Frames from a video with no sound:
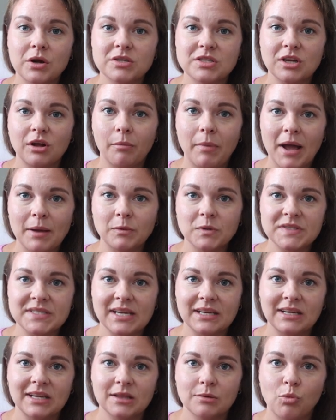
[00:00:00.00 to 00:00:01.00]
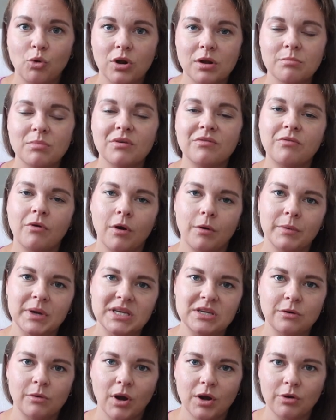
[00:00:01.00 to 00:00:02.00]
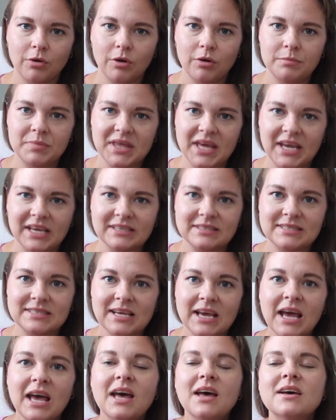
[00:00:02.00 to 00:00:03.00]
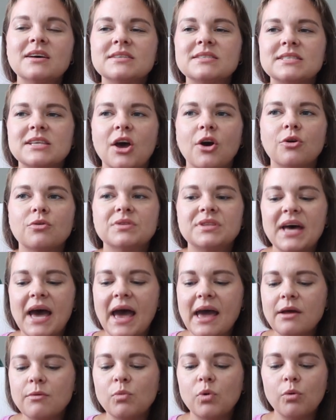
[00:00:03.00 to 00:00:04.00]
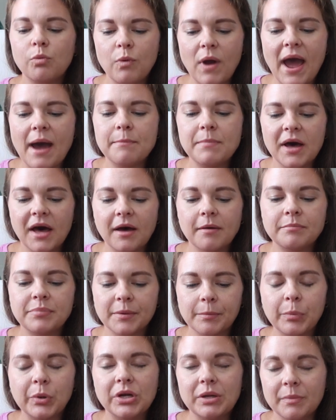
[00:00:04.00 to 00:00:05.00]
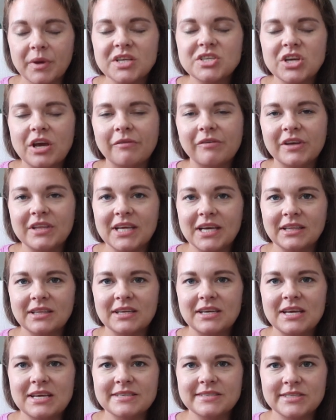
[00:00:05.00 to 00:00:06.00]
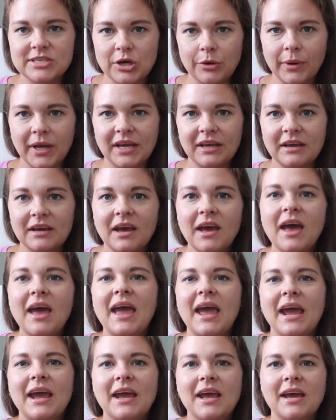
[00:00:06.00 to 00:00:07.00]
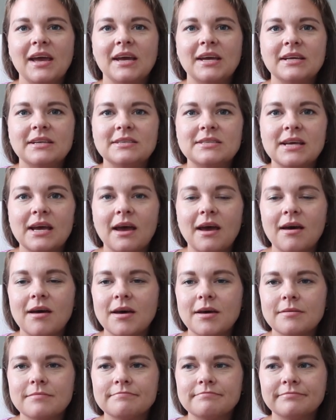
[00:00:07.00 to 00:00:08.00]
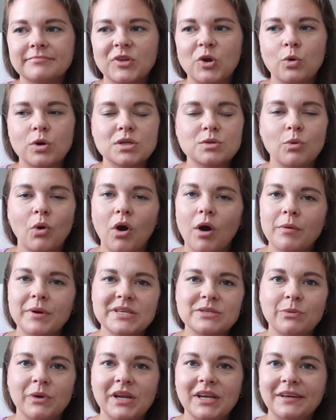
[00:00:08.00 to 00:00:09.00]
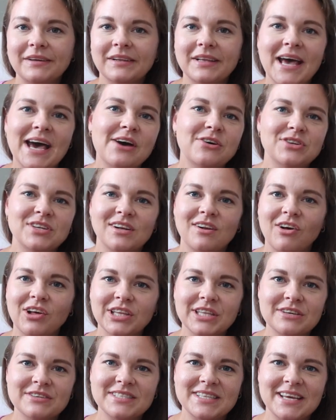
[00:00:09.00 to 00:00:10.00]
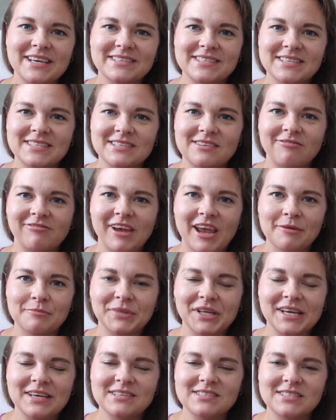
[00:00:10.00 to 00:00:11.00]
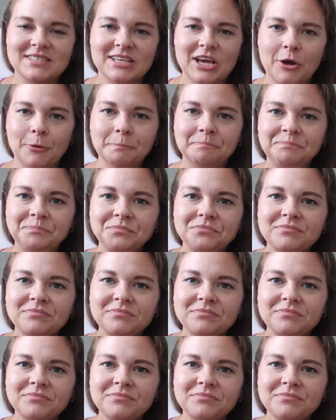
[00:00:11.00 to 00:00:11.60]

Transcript: personal Bible study in the morning before we do our group things. So that will wrap up pretty much everything that he's doing. And of course, we're always reading aloud and all those things as a family. So